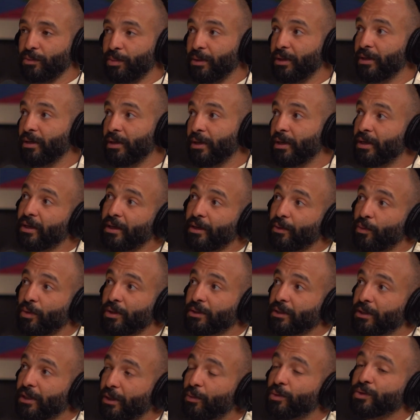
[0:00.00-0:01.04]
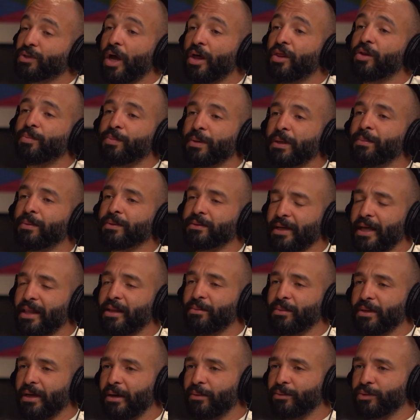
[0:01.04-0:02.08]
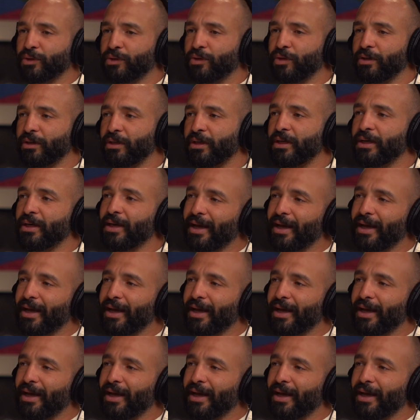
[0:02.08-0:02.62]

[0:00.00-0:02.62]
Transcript: But it wasn't. It was other people telling me I was good,